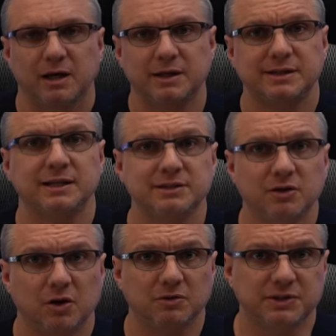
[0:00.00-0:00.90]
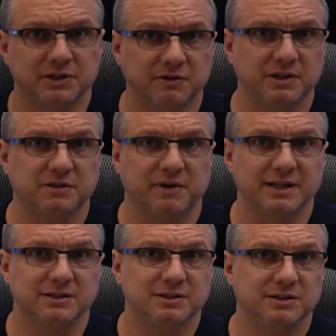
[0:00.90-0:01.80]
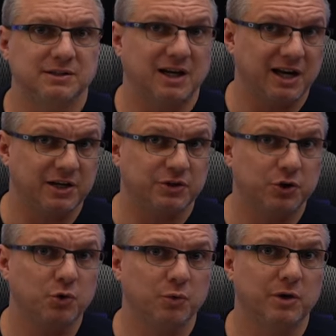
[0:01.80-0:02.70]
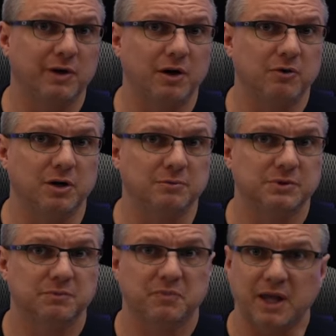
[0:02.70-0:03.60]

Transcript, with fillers: In testing all six of these devices, I had two real outcomes.